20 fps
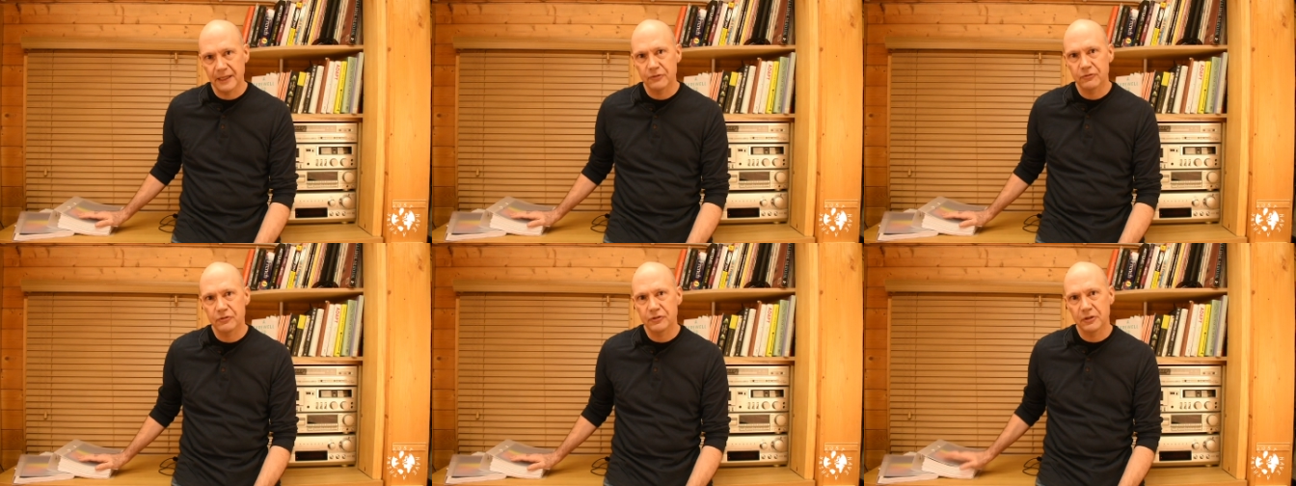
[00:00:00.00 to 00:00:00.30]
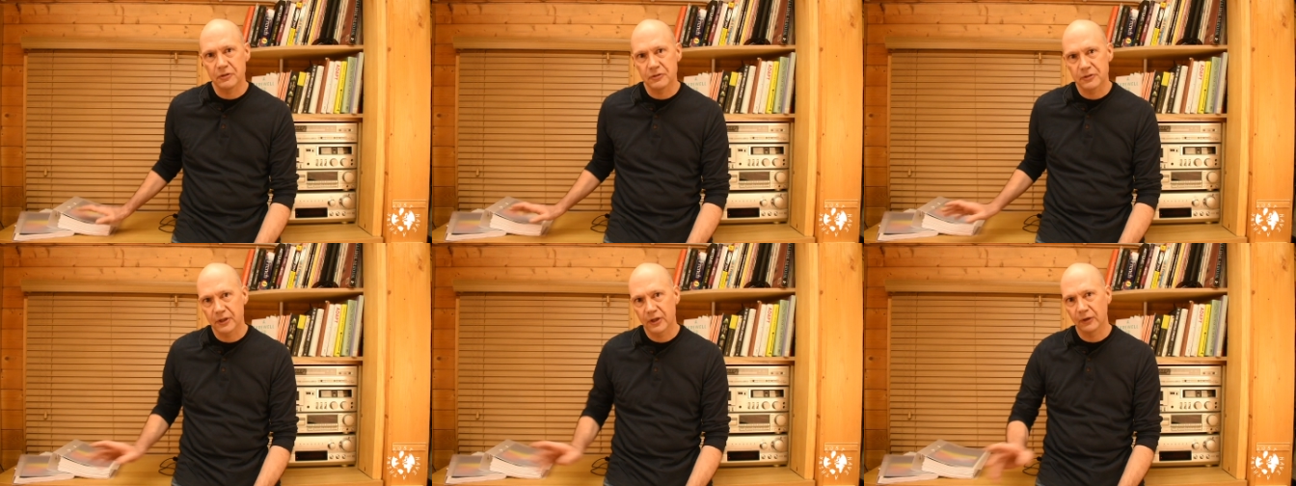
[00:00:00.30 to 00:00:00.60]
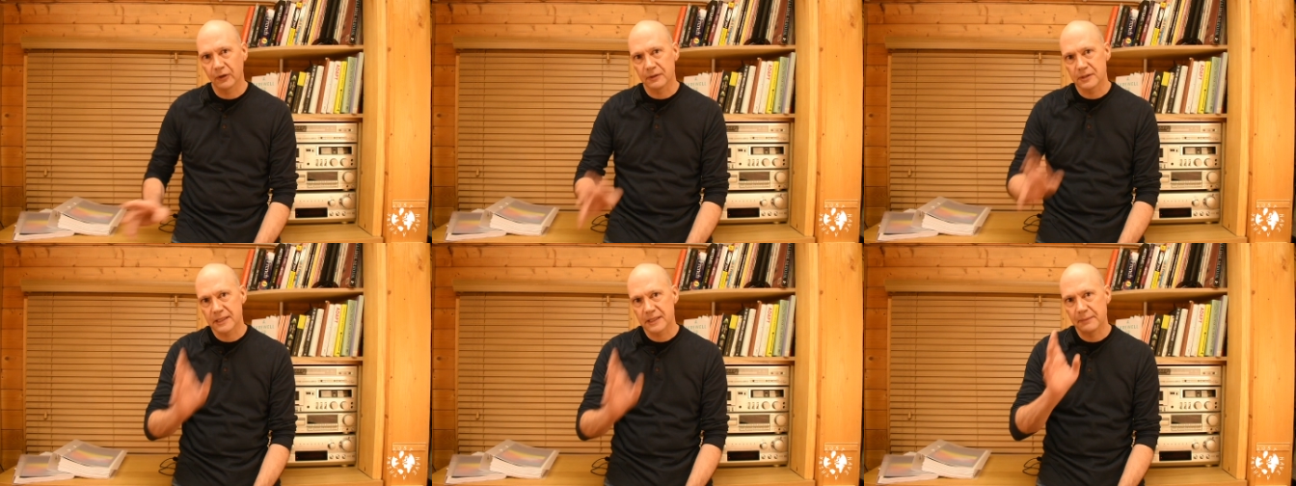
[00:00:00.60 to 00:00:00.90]
introduced the
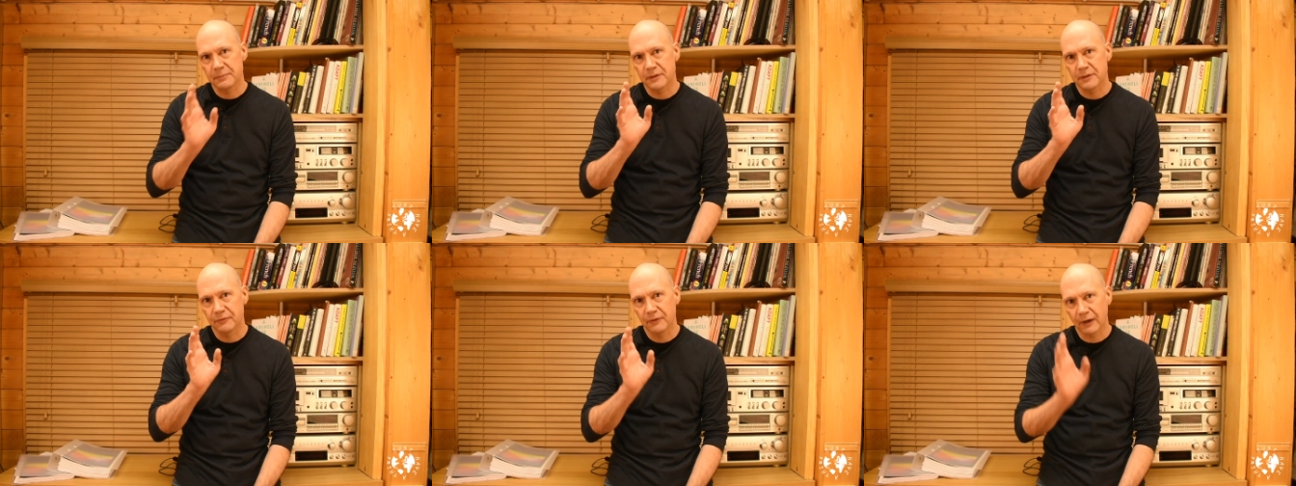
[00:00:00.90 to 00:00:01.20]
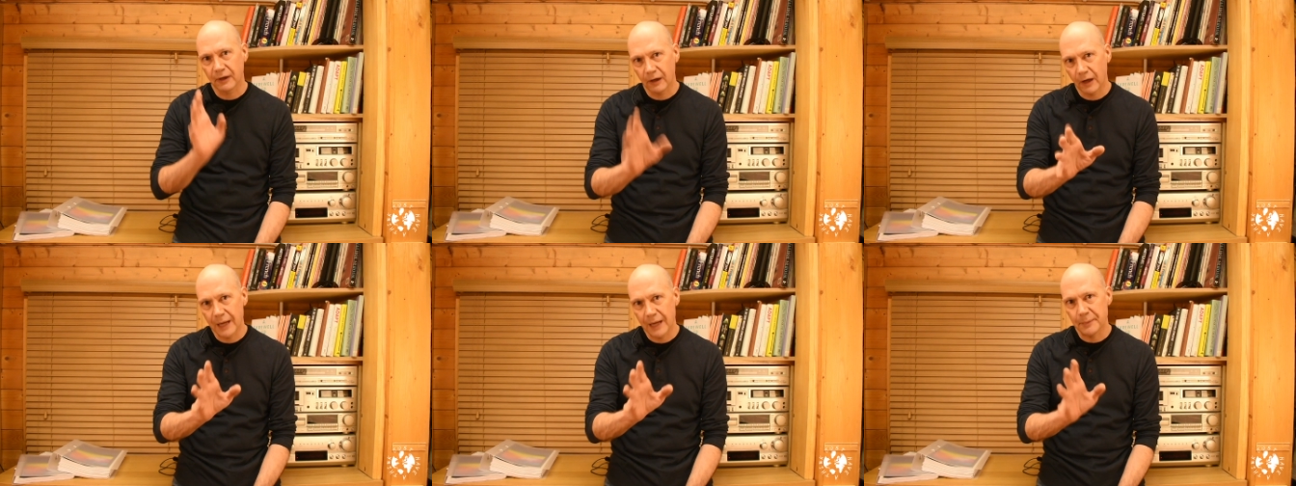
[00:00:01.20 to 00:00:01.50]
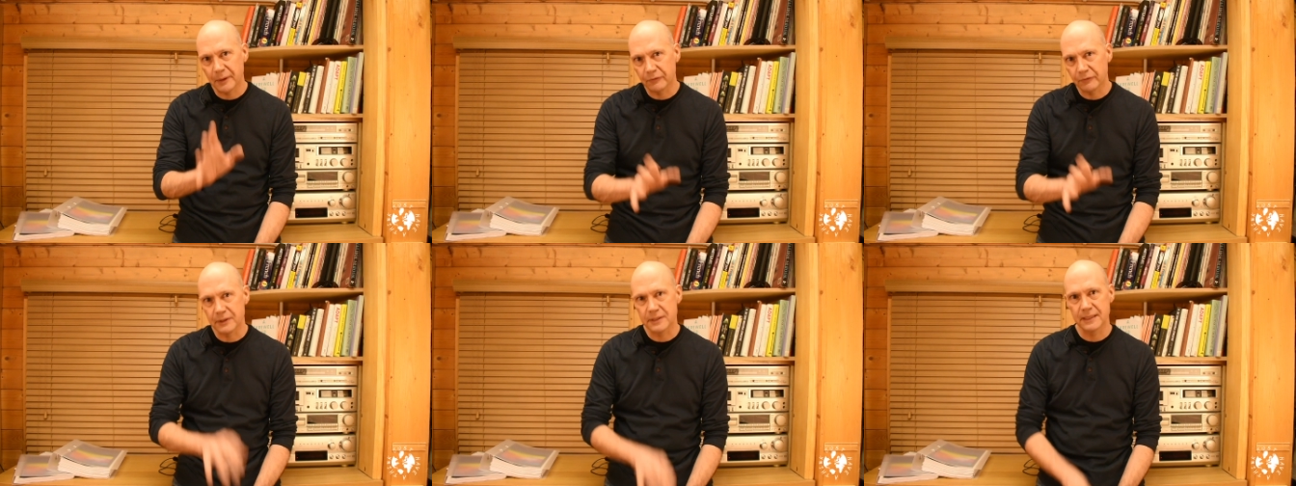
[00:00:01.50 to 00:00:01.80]
concept of
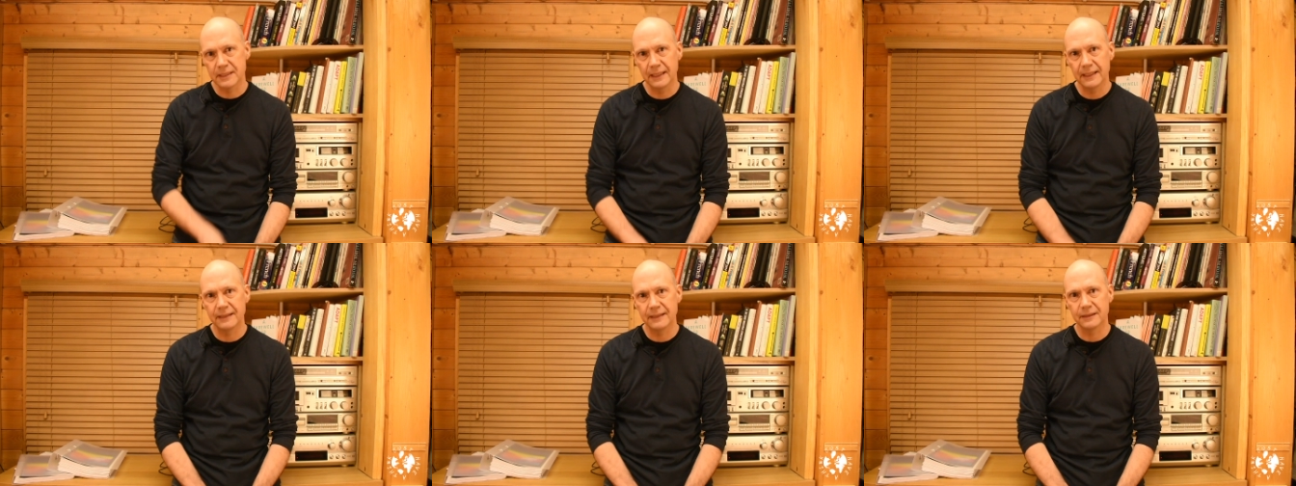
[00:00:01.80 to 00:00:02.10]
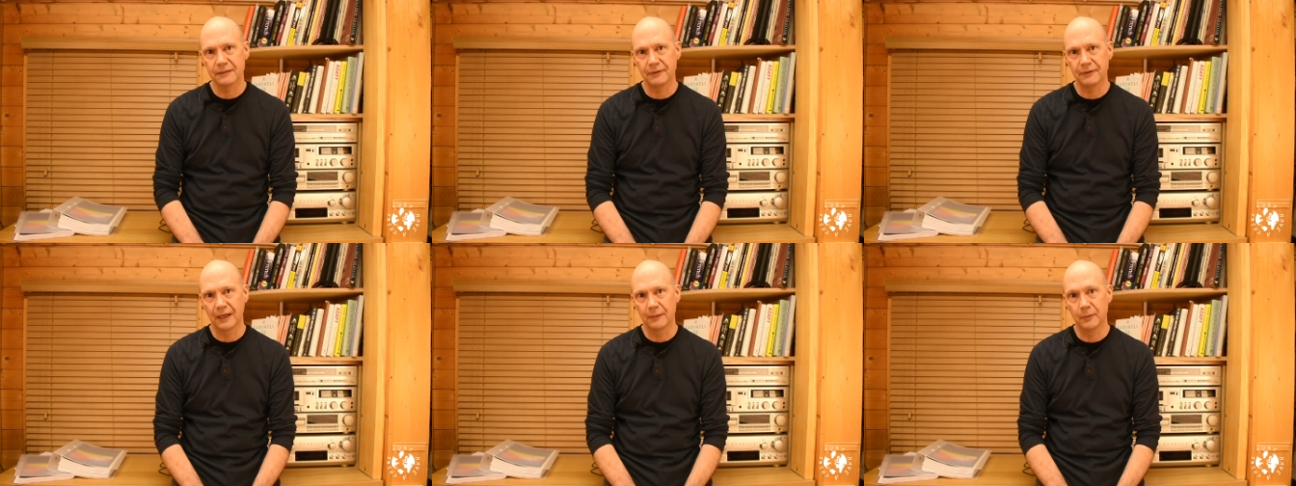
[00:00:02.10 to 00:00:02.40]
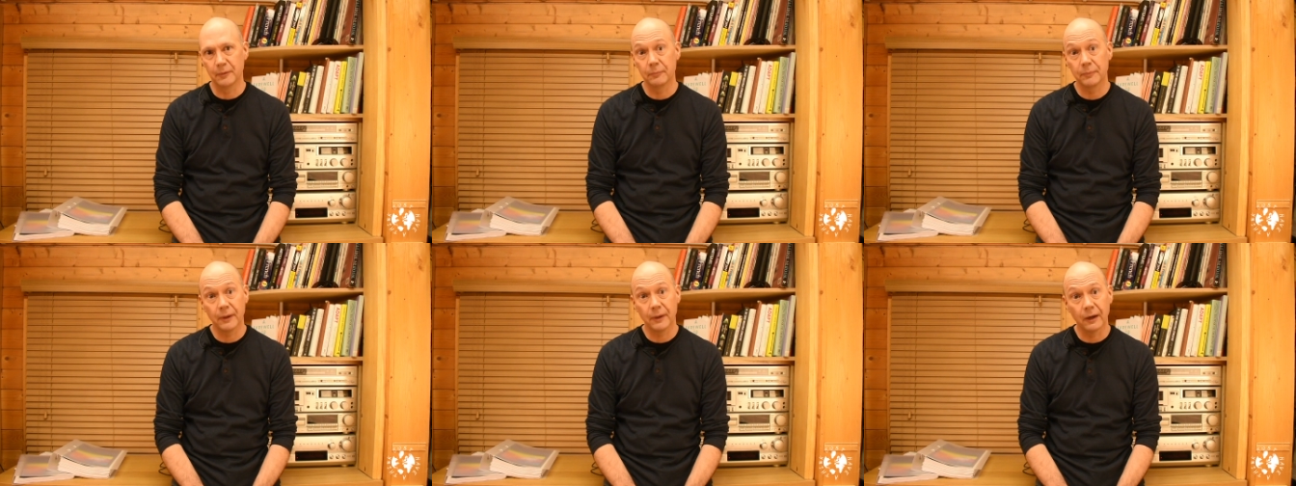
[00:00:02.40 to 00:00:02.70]
Climate Resilient
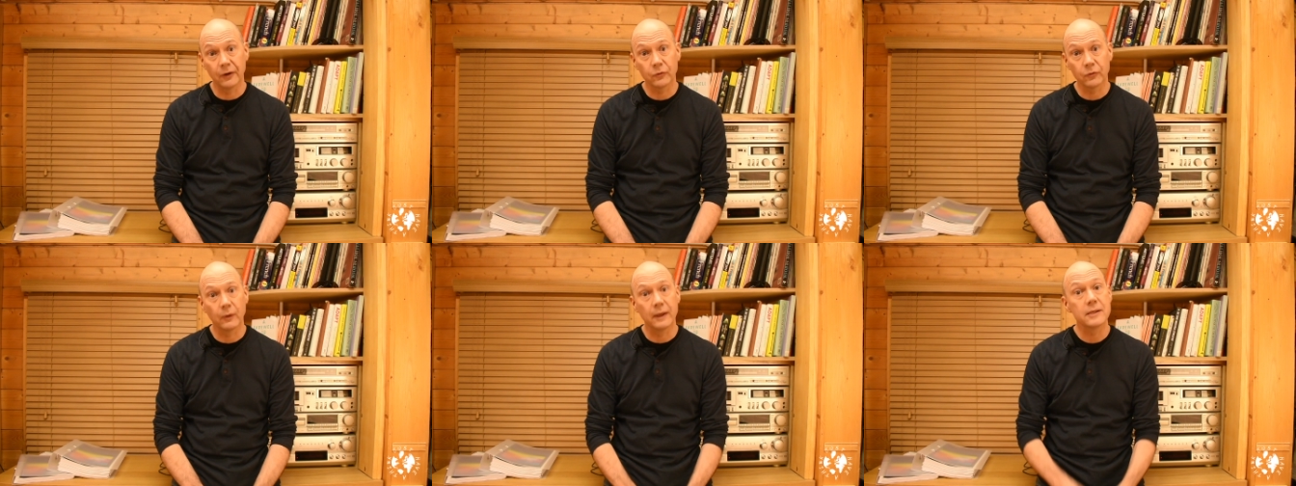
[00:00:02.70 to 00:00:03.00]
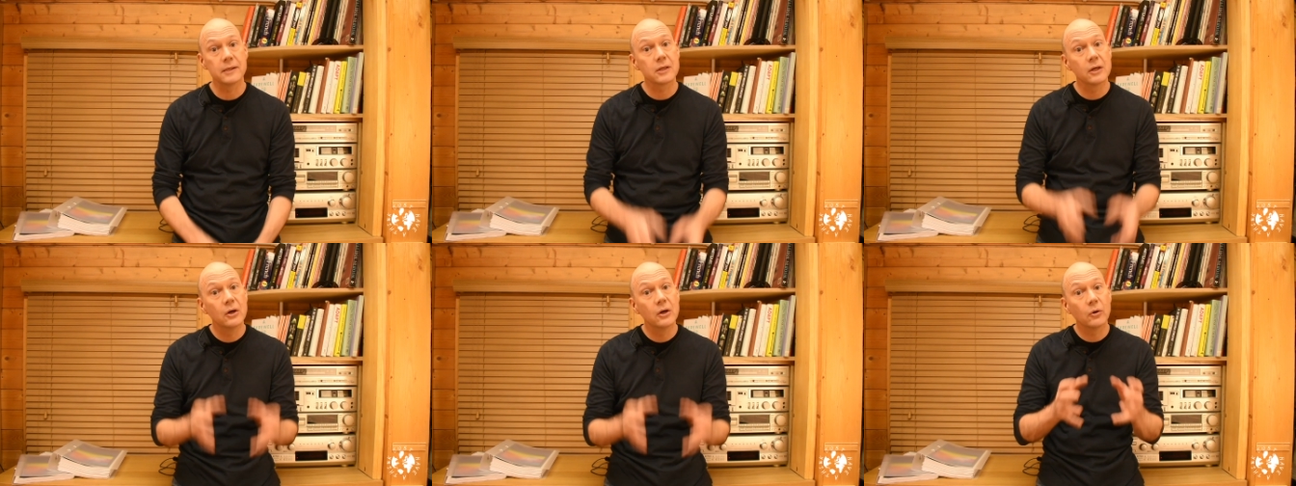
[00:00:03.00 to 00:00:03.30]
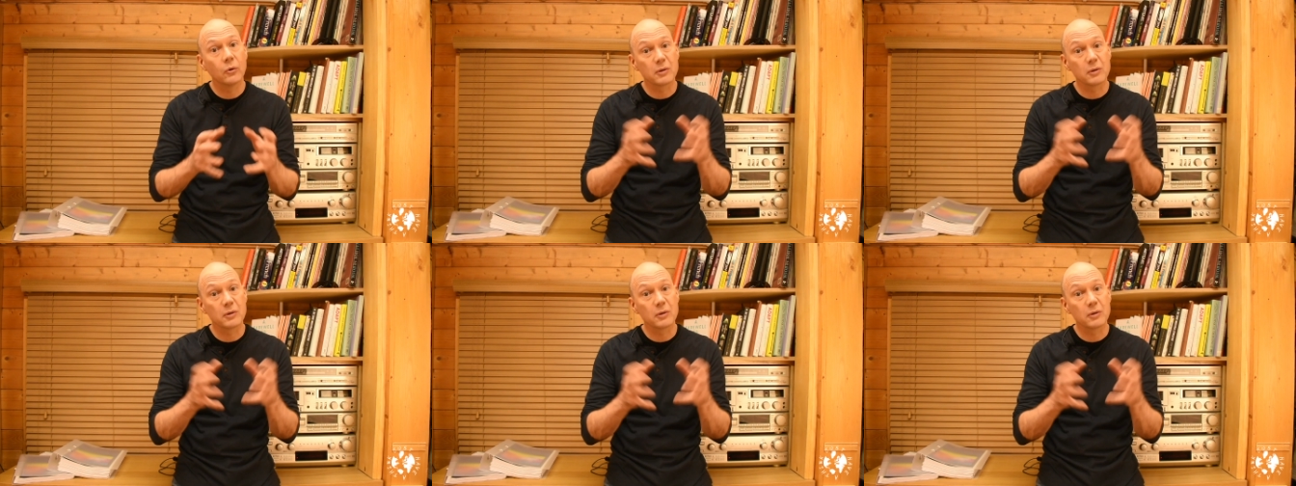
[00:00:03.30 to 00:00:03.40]
Development Pathways,